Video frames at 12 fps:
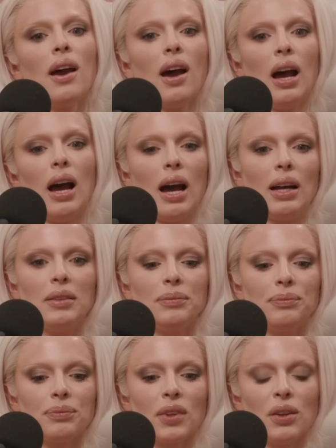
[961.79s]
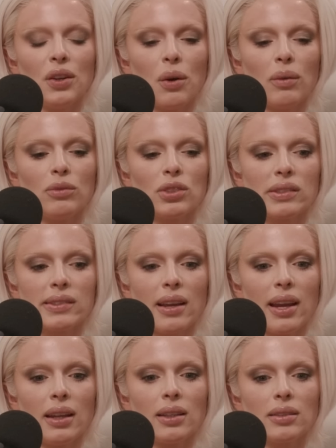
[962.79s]
Um, you know, I'm just
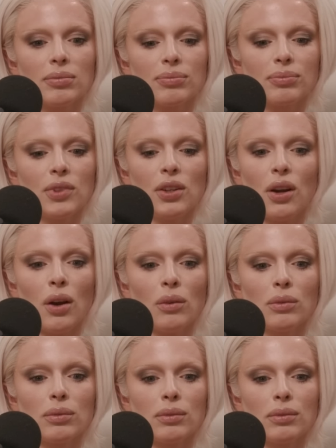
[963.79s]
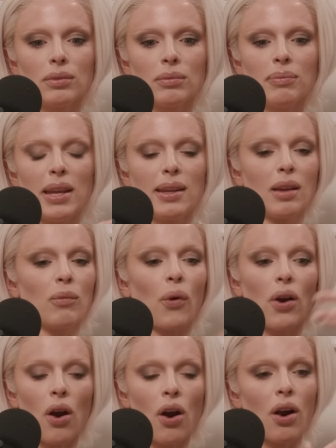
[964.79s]
like, you know, making
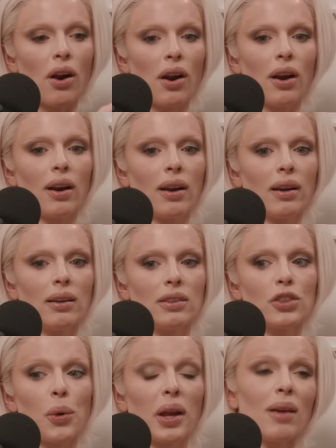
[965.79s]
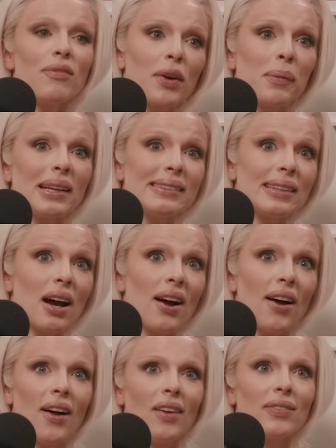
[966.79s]
more art, showing up for
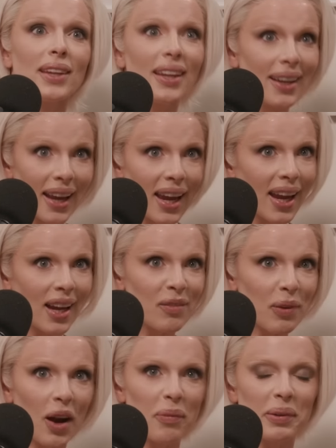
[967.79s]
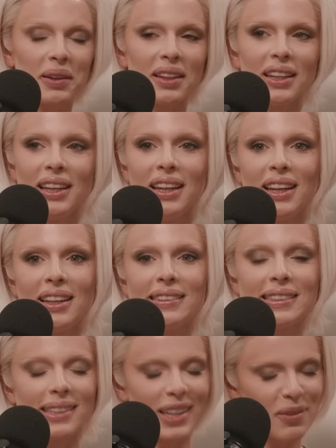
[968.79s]
myself, eating properly,
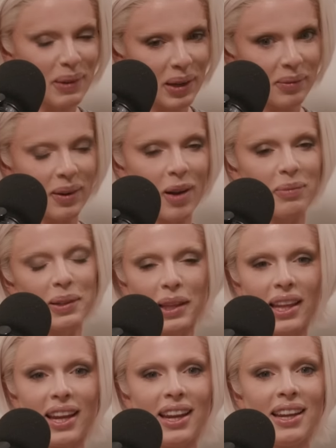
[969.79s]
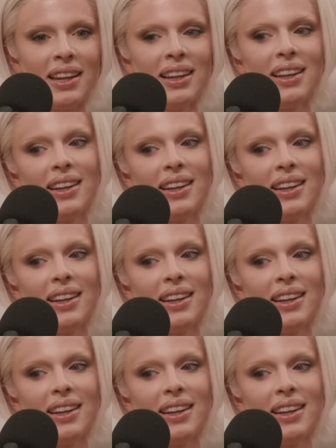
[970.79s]
mm-hmm. sleeping properly.